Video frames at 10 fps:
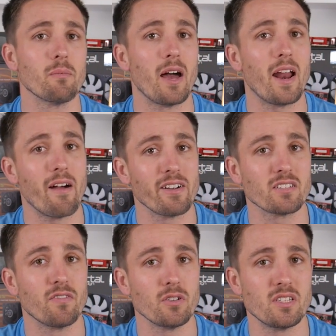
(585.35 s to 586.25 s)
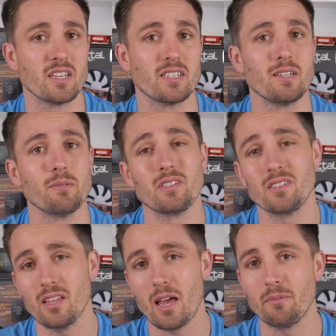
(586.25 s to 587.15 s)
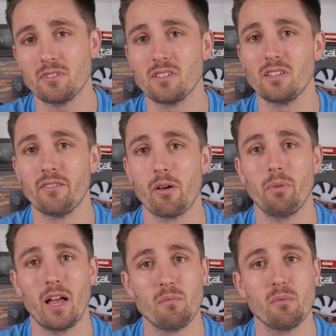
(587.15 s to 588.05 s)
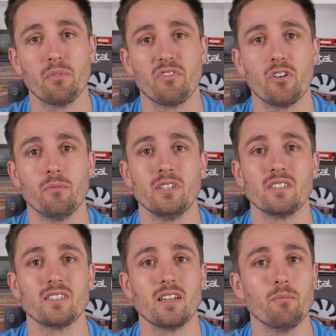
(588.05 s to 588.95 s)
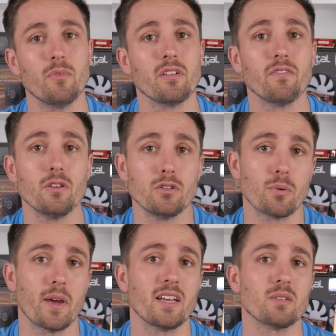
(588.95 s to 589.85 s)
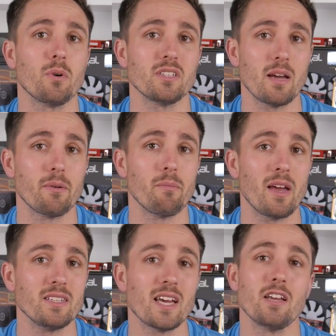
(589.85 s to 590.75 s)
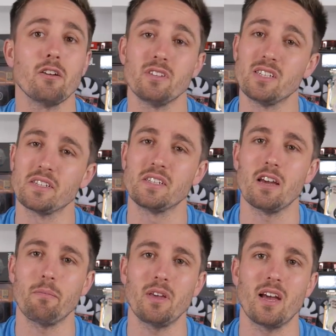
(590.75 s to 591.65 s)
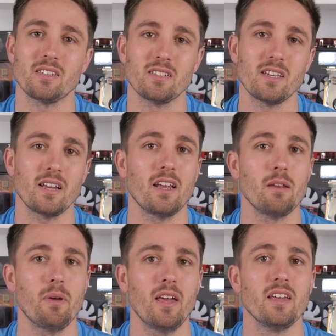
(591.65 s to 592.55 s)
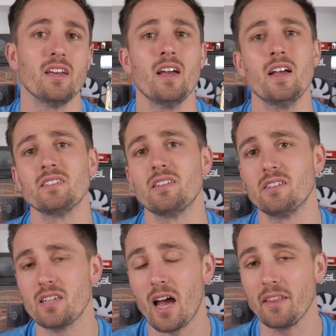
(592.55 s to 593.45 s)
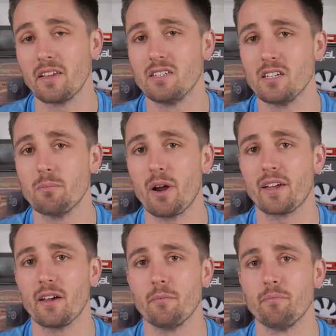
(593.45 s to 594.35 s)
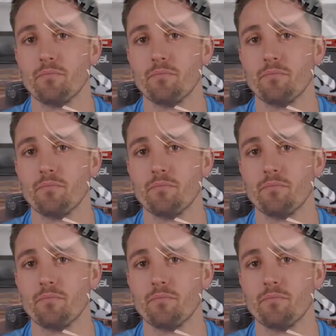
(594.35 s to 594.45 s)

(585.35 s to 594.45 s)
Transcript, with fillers: RX 460 was still able to deliver playable performance, and with a few tweaks was able to maintain over 60 FPS at 1080p, so this is hardly a deal breaker.